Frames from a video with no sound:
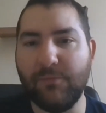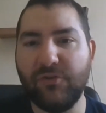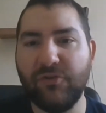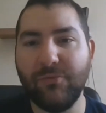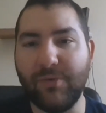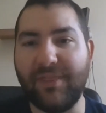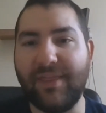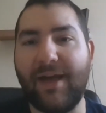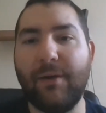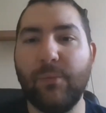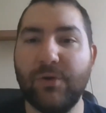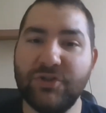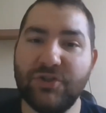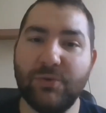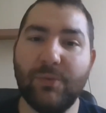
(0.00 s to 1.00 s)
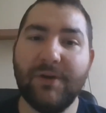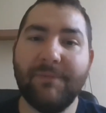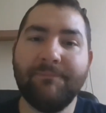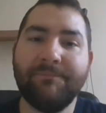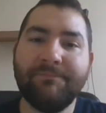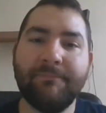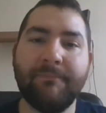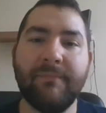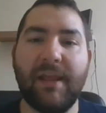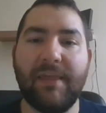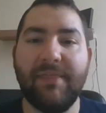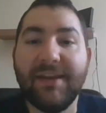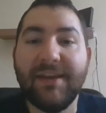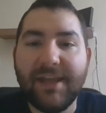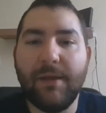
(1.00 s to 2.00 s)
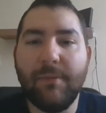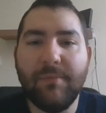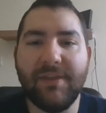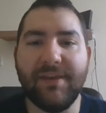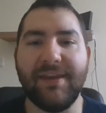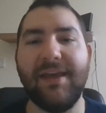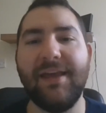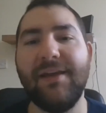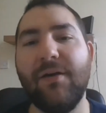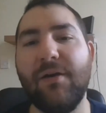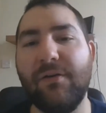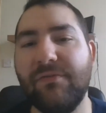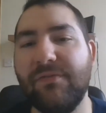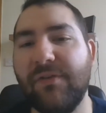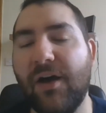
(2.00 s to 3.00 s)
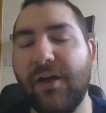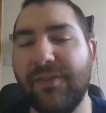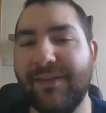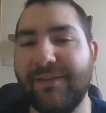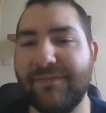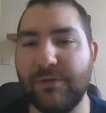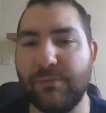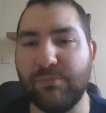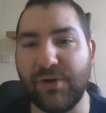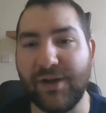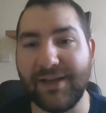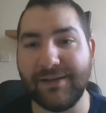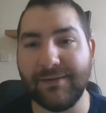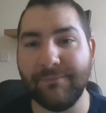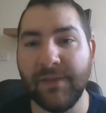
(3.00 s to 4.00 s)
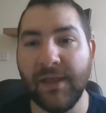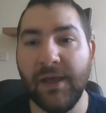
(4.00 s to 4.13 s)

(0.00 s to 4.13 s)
Do with that what you will. Then came the day of unleavened bread,